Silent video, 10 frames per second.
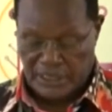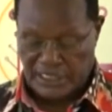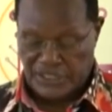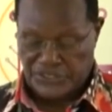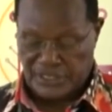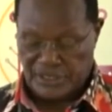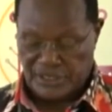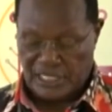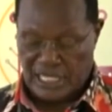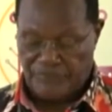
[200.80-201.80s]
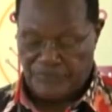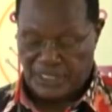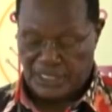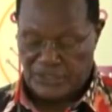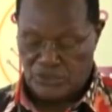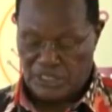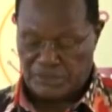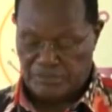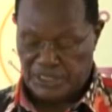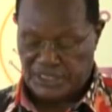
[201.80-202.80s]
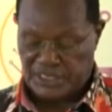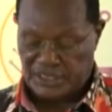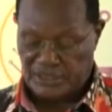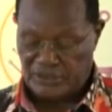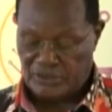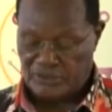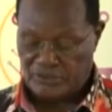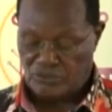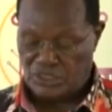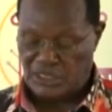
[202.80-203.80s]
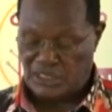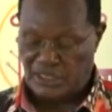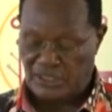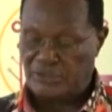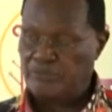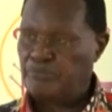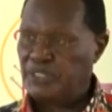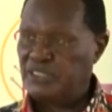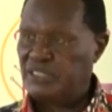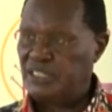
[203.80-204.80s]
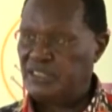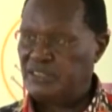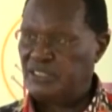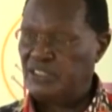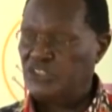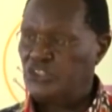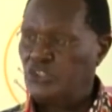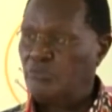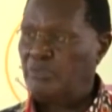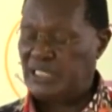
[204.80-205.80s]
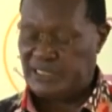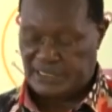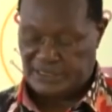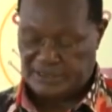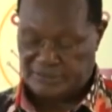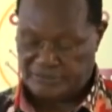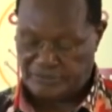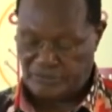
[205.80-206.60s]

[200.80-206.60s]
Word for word: In the recent Africa US meeting with the President Joe Biden